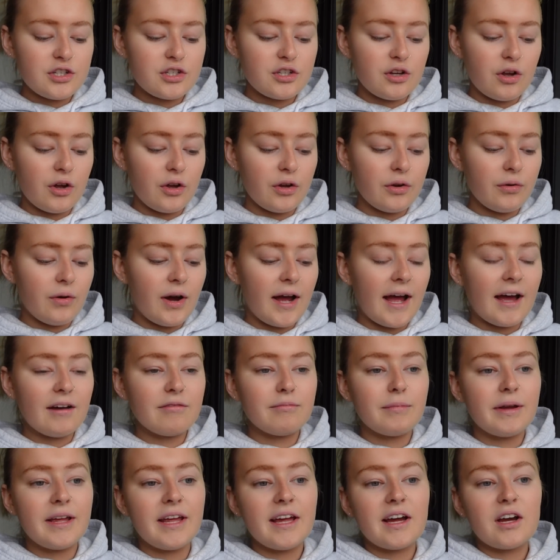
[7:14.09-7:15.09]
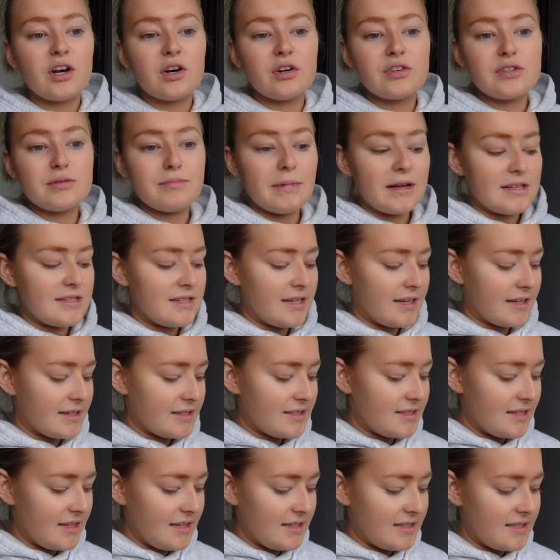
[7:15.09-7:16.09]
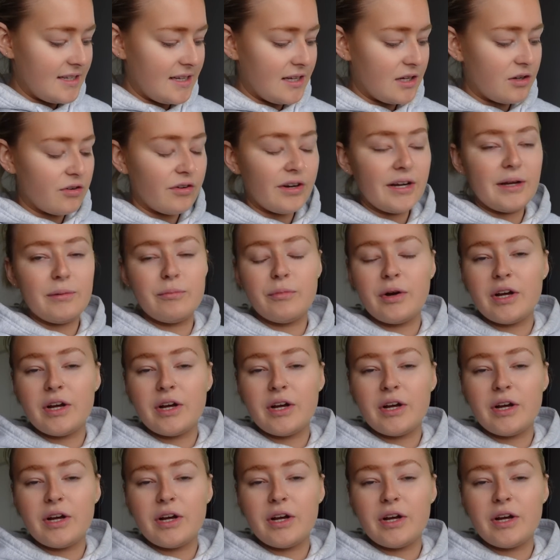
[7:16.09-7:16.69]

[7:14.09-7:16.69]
So I have my It Cosmetics CC cream,